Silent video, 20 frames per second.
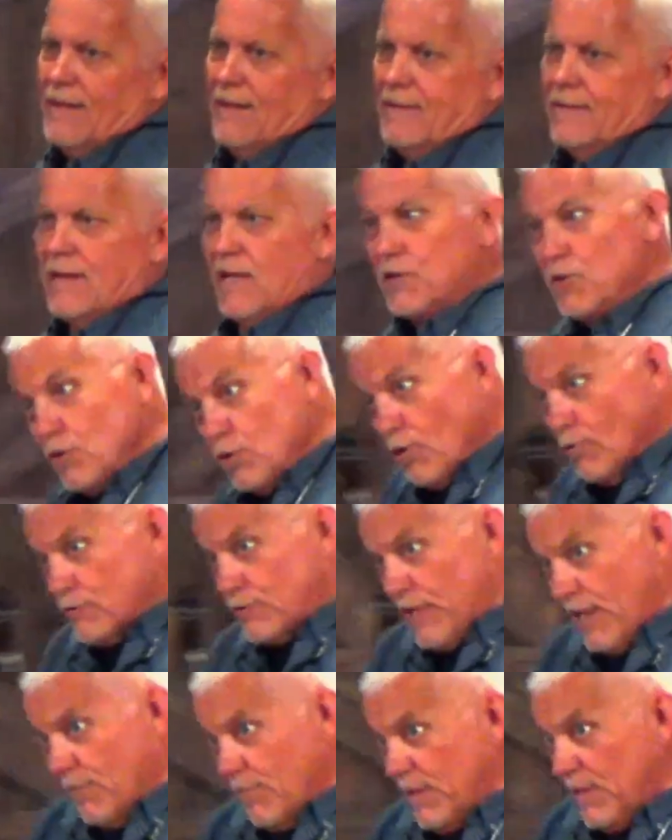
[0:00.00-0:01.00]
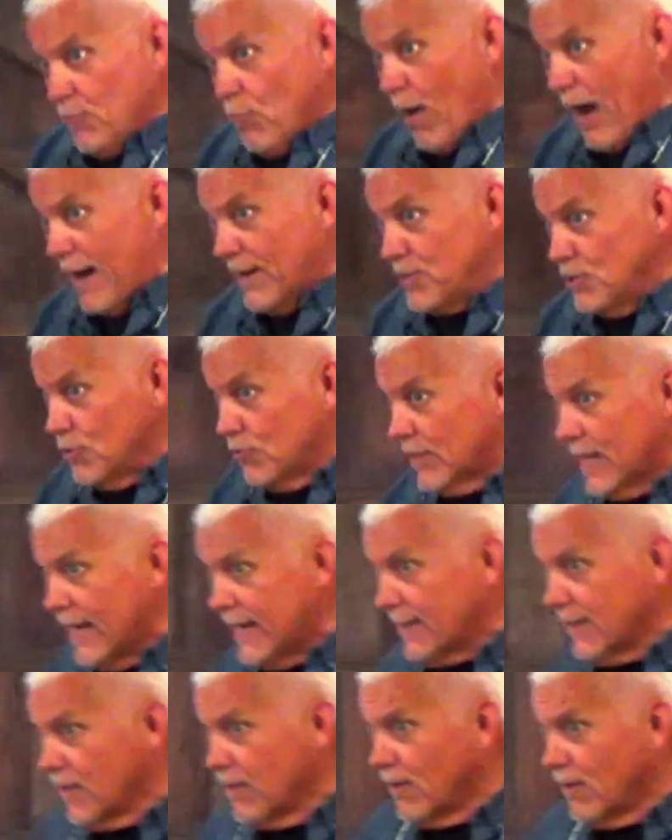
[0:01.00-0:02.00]
Now, you going to tell me why you
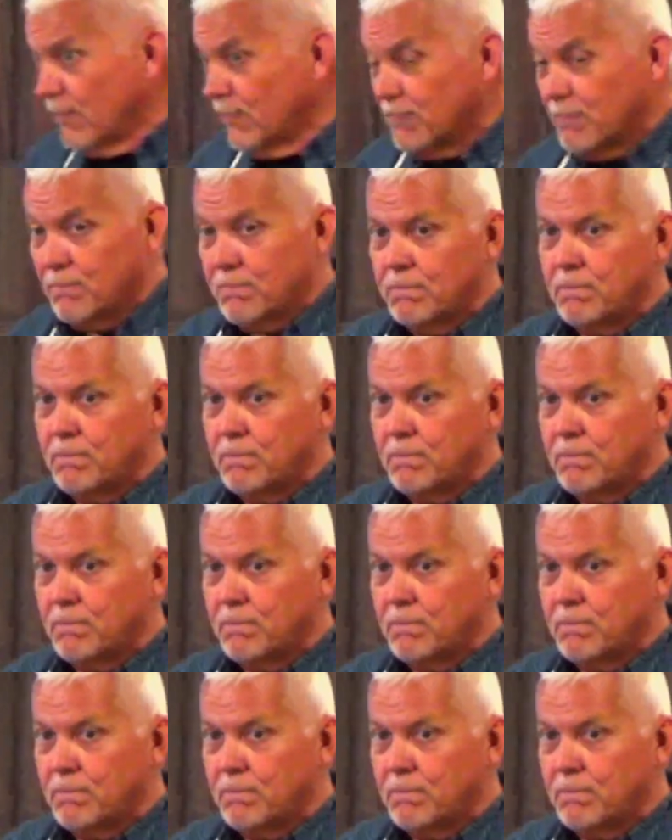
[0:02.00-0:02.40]
can't love them?